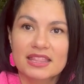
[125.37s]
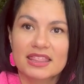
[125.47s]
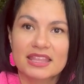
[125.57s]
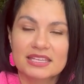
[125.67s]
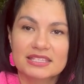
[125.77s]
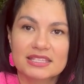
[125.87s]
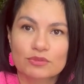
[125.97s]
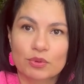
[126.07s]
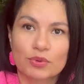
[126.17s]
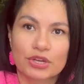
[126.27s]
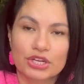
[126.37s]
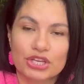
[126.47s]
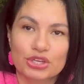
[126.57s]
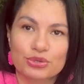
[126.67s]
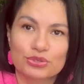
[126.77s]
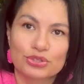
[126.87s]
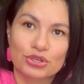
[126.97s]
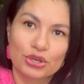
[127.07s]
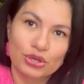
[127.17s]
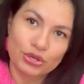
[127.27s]
This is what we're going to use
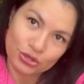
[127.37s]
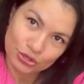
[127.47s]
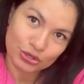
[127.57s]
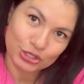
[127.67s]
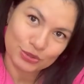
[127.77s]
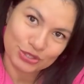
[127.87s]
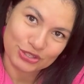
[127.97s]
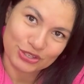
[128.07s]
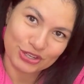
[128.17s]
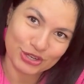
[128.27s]
to insert